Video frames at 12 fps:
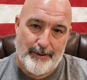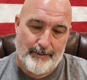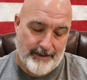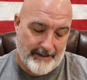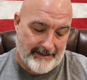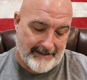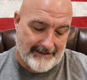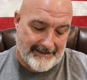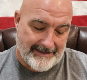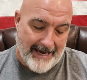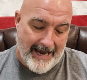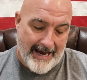you the
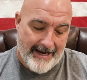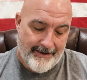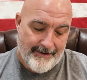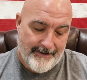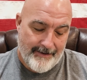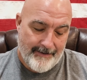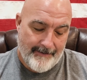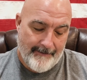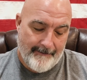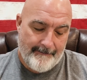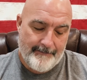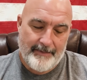desire
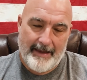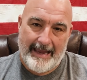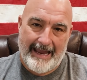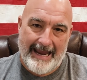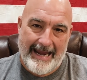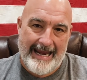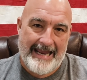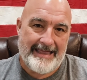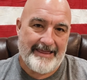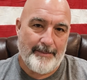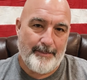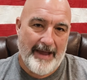
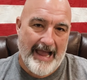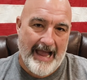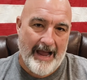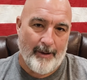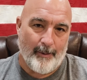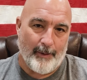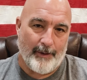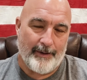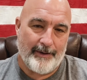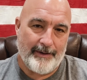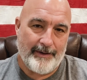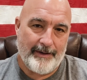and the
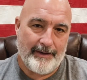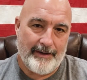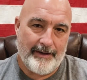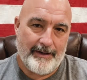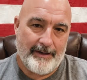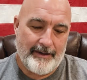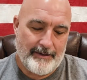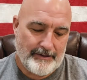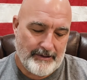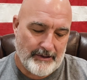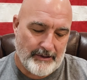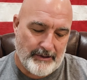power
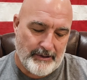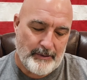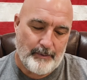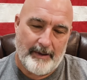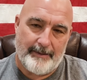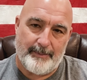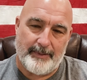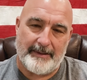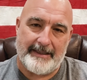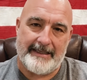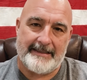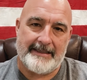to do what
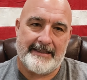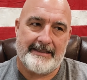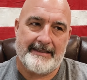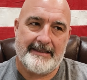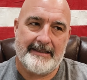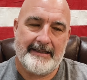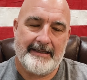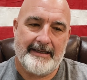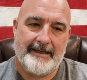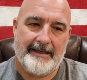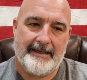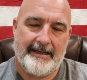pleases
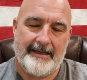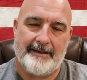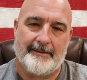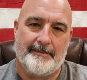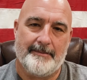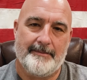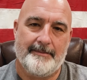him.